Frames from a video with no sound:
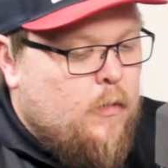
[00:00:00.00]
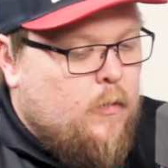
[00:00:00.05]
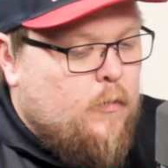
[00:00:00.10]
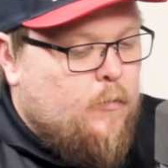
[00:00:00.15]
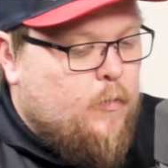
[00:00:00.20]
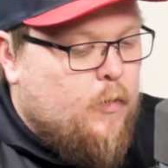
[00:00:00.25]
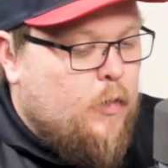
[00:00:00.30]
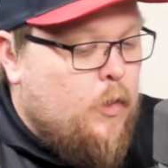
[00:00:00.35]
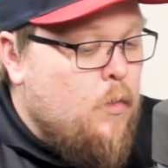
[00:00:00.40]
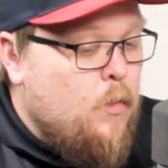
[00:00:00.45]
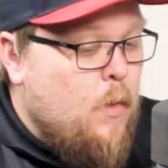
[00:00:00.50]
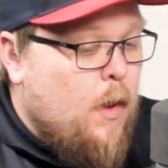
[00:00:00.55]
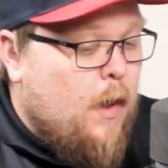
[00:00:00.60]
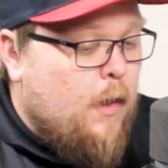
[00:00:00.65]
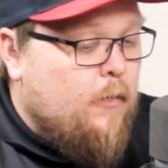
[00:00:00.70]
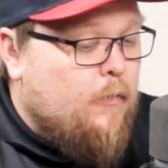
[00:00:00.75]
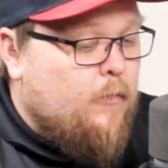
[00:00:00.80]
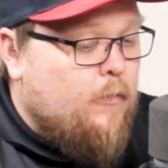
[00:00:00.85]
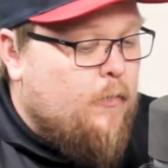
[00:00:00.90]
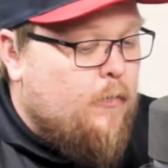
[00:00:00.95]
For you
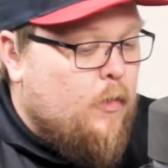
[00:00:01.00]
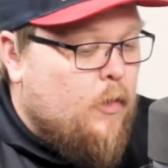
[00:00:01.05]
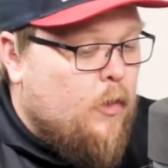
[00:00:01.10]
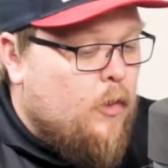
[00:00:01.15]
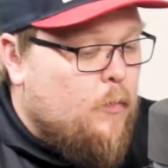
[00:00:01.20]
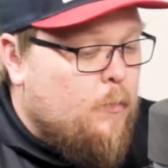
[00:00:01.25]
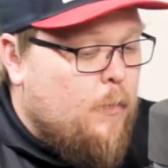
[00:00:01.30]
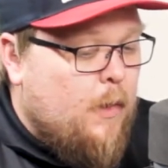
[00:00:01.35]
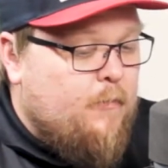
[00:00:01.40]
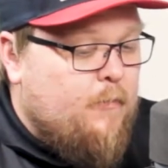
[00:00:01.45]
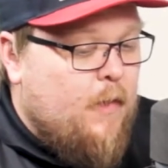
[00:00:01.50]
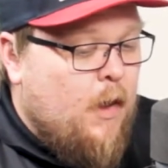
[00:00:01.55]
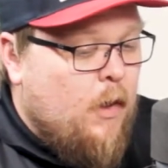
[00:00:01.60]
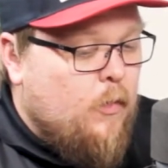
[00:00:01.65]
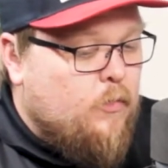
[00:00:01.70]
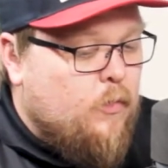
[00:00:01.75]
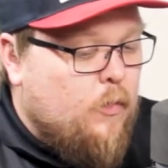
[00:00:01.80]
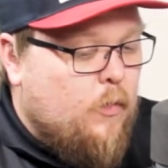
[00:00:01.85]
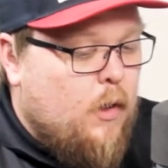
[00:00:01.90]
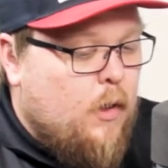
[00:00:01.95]
have heard my
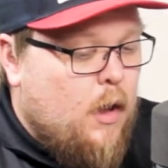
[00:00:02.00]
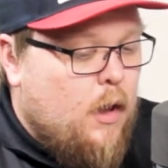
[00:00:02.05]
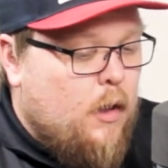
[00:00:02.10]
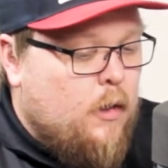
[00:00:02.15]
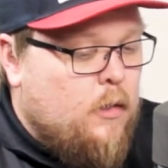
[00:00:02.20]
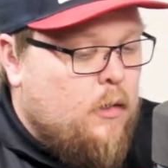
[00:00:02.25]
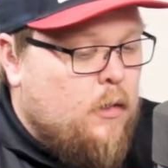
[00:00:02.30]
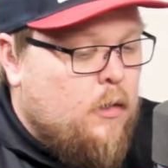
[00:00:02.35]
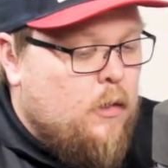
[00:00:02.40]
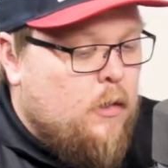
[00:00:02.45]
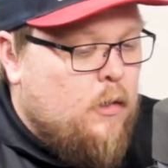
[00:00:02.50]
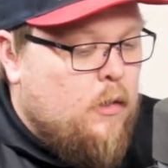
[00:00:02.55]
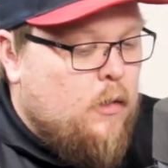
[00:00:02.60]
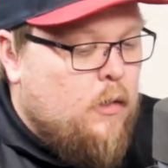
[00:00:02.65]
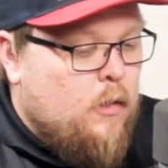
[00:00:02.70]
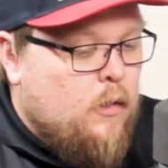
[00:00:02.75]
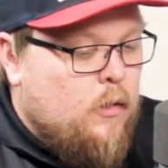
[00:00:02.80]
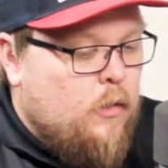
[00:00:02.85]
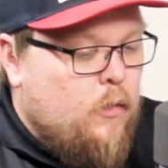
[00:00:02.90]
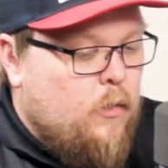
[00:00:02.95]
vows, O God.
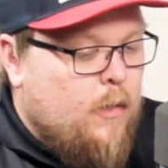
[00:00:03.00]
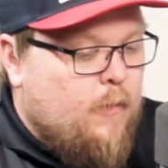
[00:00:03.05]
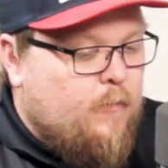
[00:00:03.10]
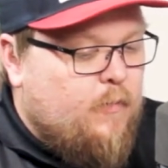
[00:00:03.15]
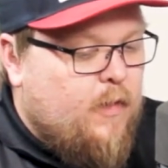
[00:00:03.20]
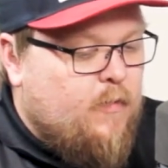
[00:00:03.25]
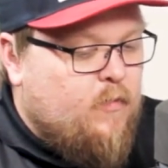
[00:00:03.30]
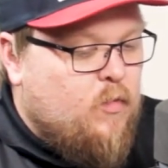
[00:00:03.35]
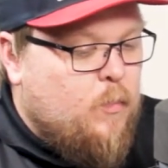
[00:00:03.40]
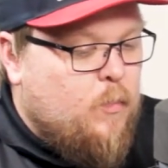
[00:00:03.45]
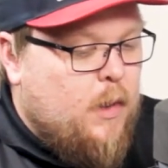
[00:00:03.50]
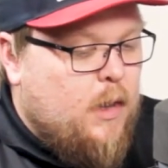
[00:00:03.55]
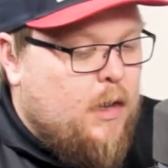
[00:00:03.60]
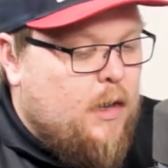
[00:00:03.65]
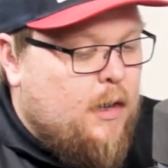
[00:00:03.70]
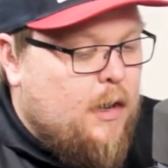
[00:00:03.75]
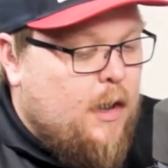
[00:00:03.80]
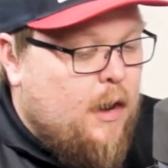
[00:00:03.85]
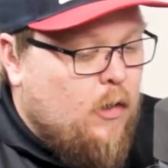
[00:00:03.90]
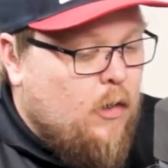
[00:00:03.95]
You have given me an
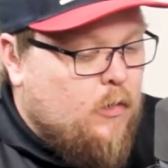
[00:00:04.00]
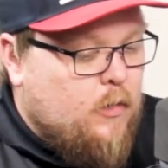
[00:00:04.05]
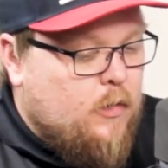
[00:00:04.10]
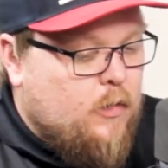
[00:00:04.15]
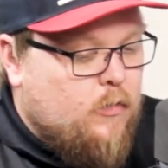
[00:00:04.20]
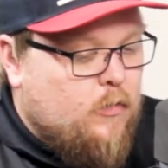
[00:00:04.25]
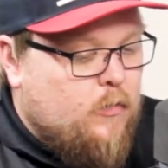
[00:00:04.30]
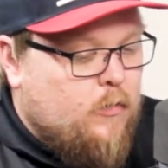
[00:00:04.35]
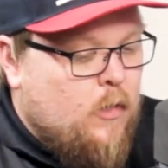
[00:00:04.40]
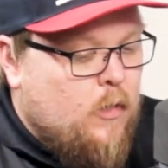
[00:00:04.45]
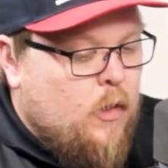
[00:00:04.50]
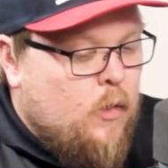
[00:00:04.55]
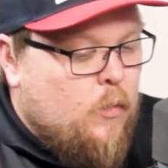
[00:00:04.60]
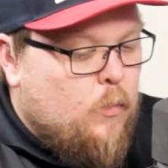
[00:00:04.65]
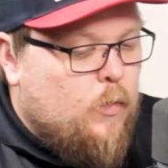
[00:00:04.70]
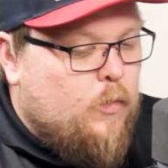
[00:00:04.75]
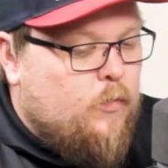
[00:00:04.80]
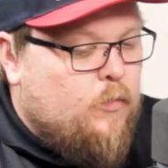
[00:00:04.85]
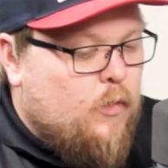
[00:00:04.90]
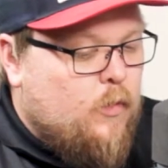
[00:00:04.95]
inheritance
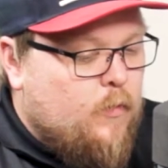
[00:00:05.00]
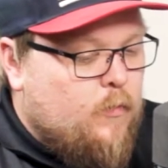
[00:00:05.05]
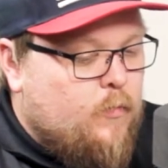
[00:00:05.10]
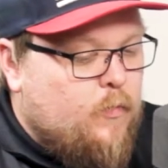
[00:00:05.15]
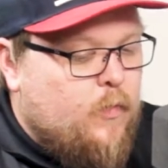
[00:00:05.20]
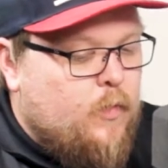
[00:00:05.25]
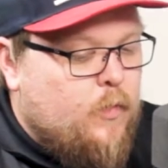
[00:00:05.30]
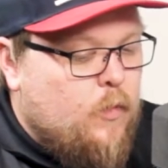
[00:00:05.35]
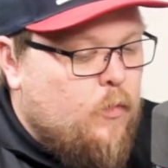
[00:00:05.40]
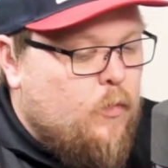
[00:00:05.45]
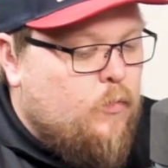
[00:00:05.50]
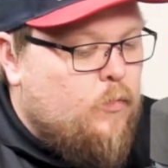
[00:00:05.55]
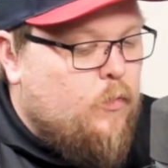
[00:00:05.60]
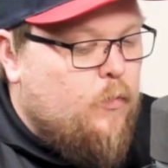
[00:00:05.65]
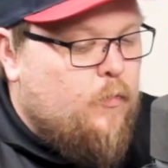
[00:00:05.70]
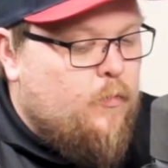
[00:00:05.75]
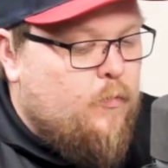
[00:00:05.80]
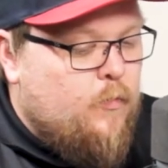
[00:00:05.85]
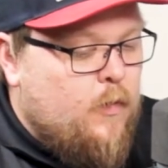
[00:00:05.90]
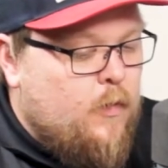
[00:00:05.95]
reserved for those
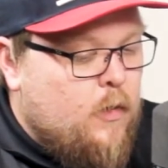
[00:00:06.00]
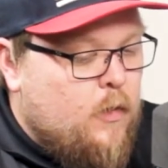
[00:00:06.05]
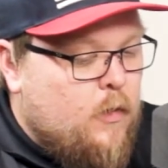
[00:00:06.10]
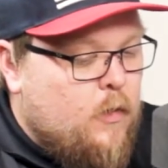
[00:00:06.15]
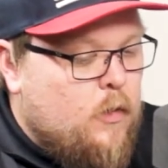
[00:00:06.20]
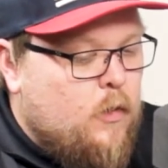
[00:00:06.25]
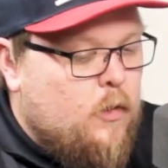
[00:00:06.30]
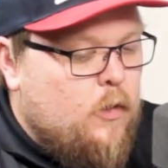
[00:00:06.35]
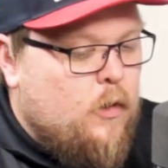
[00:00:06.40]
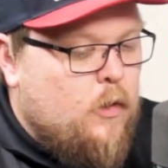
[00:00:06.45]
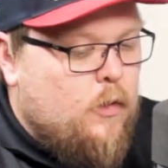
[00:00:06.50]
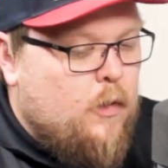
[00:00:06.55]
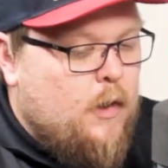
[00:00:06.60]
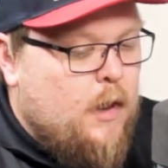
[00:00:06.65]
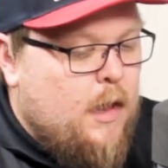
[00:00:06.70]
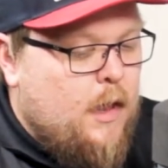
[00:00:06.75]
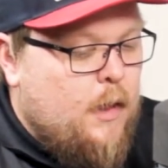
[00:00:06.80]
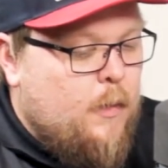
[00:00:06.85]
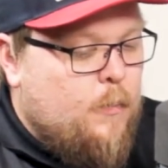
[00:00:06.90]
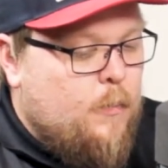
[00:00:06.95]
who fear your
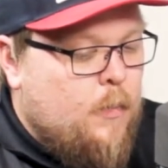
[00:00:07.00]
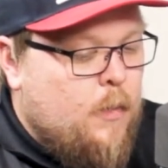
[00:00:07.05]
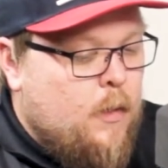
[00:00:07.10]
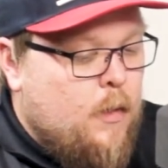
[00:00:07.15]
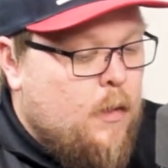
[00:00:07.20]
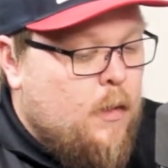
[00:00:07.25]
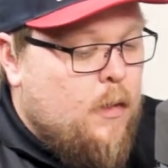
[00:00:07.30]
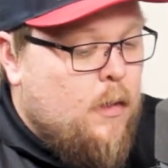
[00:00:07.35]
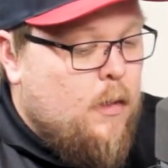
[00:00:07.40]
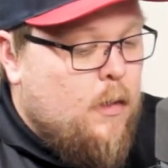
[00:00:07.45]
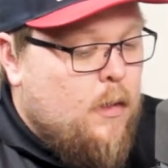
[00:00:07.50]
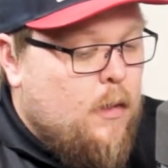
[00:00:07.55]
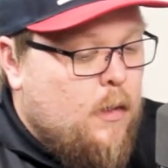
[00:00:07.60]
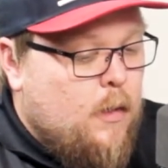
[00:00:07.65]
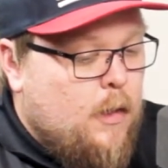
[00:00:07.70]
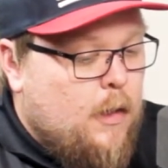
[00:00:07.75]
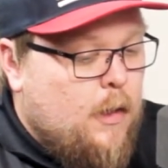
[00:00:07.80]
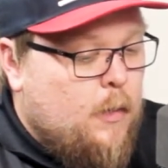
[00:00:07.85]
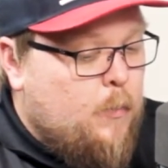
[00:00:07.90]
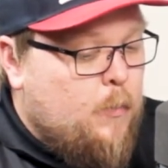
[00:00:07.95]
name,
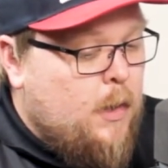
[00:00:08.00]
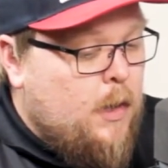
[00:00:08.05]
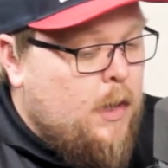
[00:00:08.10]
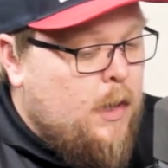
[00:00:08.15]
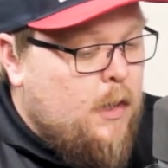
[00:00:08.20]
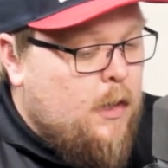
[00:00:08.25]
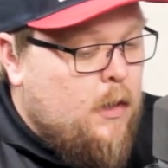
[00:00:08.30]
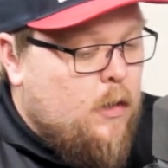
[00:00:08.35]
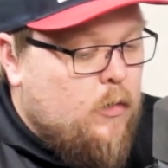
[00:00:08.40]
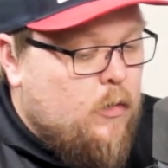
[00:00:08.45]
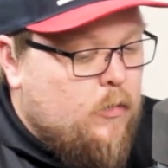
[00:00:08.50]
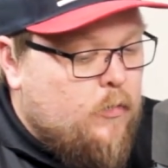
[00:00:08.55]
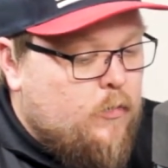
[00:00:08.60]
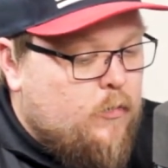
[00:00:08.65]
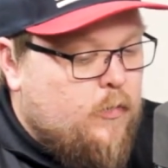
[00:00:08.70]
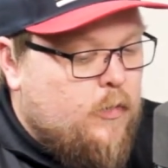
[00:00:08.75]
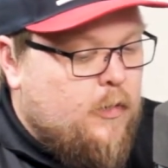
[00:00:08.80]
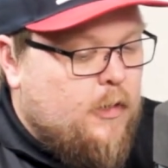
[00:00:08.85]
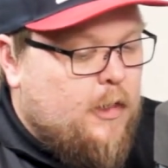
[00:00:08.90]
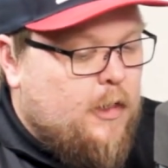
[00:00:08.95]
in many years
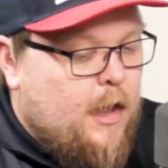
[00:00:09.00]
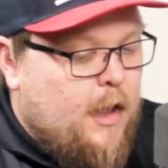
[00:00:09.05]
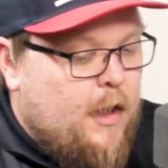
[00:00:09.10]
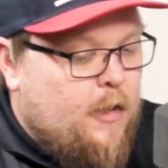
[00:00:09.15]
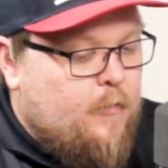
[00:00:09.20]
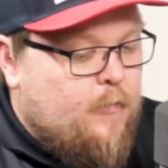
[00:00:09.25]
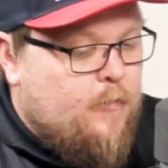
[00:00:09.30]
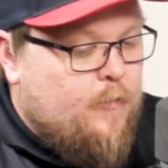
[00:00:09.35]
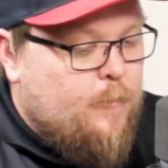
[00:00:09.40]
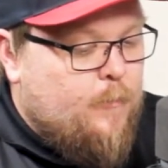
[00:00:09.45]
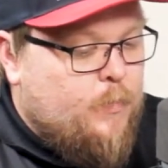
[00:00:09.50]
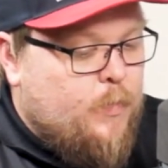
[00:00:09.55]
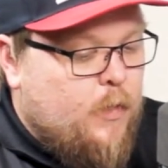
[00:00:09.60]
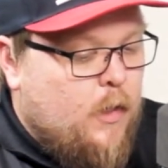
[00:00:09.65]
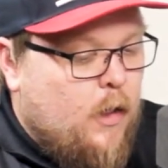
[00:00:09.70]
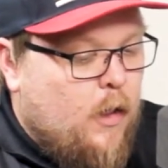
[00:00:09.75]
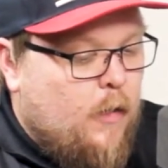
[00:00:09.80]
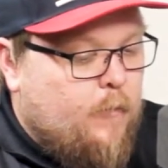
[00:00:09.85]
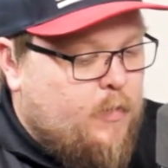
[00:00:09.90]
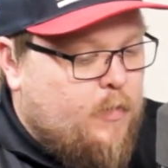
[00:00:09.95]
to the life
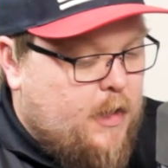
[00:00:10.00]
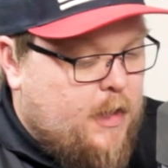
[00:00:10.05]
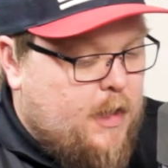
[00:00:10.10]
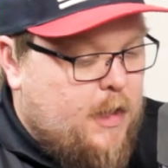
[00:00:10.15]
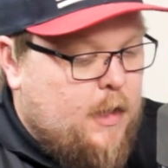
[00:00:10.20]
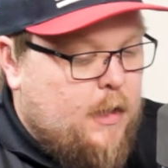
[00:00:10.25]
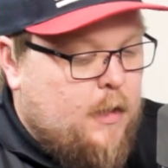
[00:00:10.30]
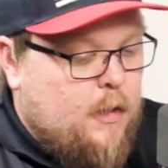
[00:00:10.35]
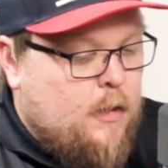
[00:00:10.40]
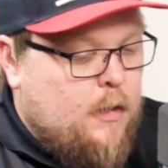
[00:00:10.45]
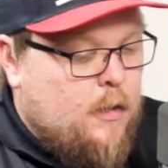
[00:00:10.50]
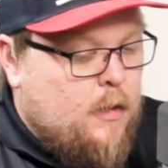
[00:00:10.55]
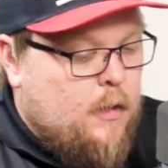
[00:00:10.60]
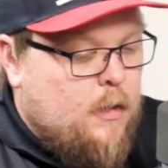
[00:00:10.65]
of the king.